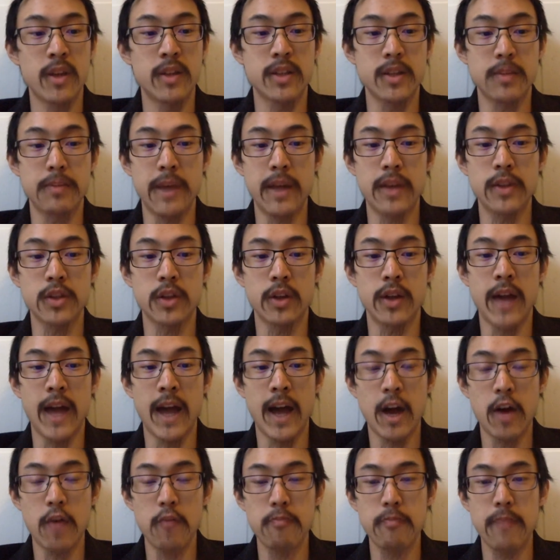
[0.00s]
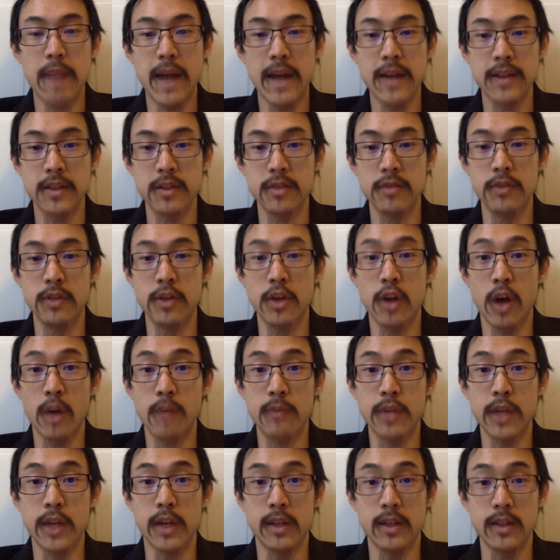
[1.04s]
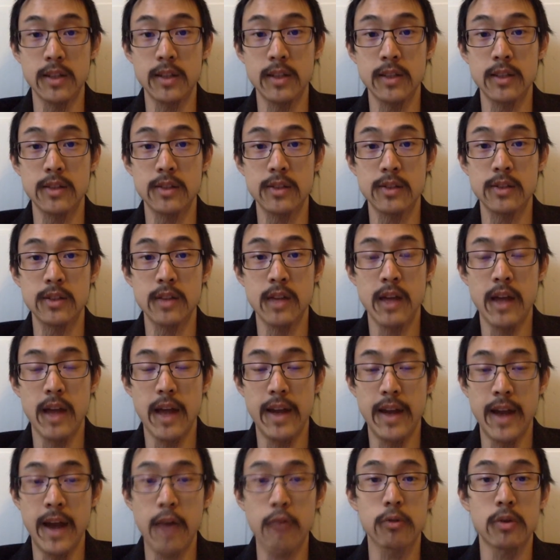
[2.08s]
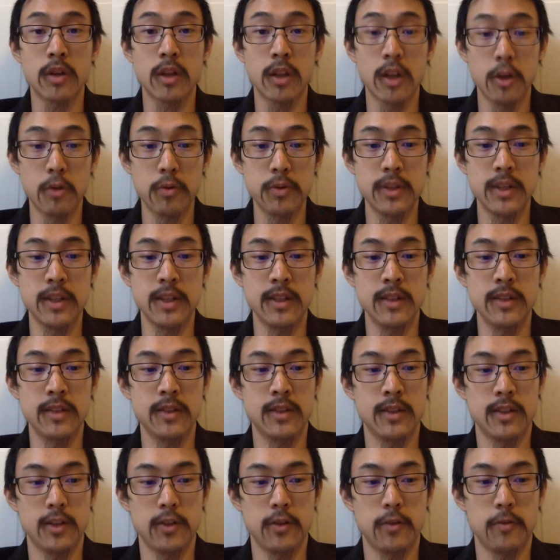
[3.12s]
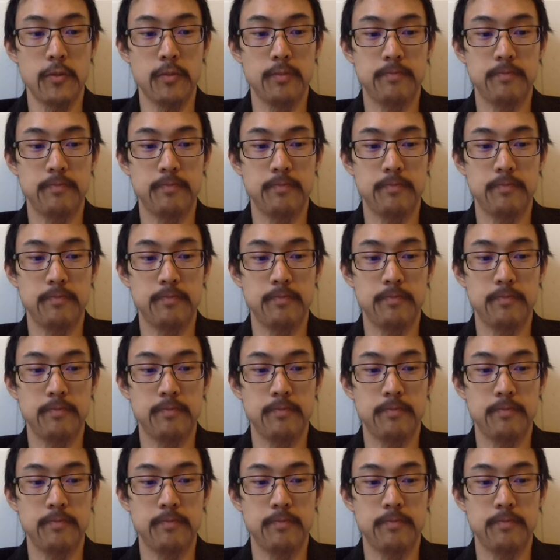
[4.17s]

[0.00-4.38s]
depends on how massive an object is and how close it is to you.